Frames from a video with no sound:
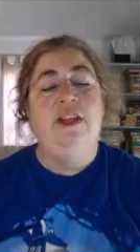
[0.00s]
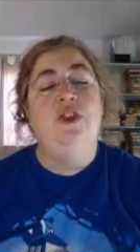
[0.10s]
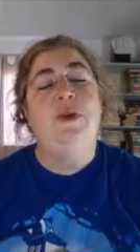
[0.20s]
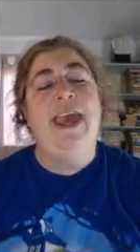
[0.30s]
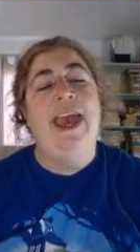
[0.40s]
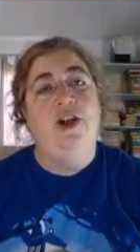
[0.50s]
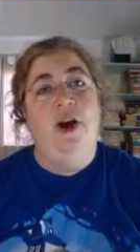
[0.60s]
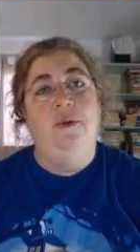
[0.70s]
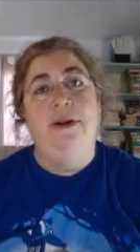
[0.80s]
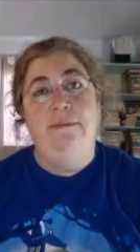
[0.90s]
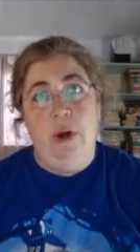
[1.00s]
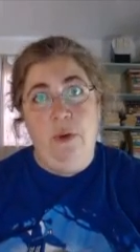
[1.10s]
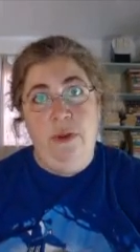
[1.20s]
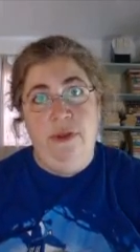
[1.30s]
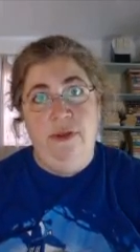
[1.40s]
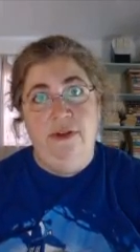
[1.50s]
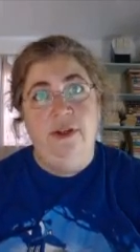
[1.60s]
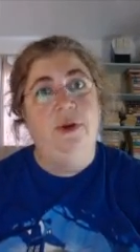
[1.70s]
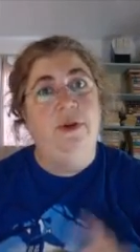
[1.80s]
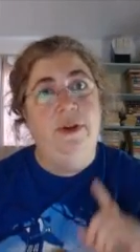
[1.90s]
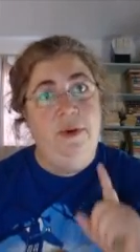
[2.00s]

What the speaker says: You cannot win both. You can only